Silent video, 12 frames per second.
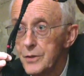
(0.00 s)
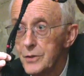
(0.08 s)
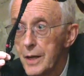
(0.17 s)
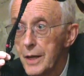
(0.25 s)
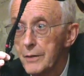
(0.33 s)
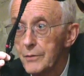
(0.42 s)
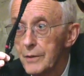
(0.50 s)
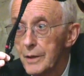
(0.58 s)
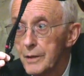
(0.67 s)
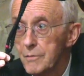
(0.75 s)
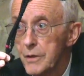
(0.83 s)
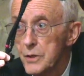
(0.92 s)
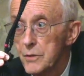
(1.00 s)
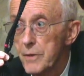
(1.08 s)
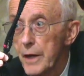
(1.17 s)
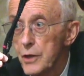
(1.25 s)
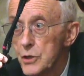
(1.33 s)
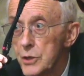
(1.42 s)
death, and
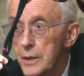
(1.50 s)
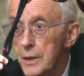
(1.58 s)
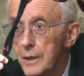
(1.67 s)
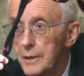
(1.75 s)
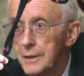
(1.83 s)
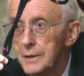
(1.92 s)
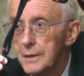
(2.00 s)
resurrection